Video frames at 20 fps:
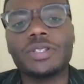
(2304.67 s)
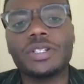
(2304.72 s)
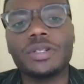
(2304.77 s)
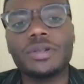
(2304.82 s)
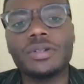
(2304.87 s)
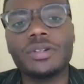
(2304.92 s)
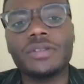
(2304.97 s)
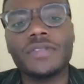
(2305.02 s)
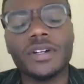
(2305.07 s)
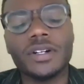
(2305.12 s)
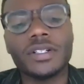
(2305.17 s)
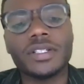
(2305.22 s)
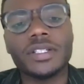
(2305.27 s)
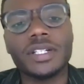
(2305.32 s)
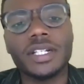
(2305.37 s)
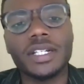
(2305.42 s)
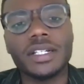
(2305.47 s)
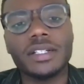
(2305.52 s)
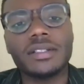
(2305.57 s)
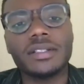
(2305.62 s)
the
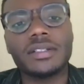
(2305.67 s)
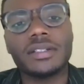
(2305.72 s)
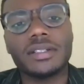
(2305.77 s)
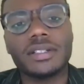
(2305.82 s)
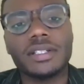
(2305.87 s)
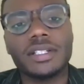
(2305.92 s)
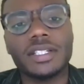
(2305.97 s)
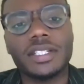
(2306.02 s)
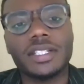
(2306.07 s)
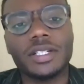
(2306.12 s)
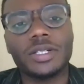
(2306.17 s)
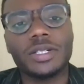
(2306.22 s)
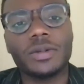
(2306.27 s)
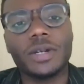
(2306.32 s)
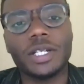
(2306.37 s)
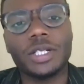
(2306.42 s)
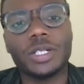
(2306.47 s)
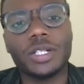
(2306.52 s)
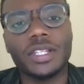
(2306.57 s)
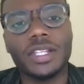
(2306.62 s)
universities and the
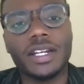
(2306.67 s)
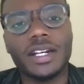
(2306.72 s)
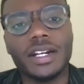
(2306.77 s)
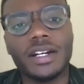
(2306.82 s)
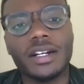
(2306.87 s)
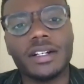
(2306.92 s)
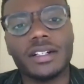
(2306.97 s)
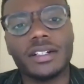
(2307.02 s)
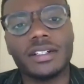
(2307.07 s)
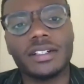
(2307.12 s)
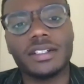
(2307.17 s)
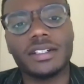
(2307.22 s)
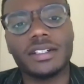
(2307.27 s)
situation there?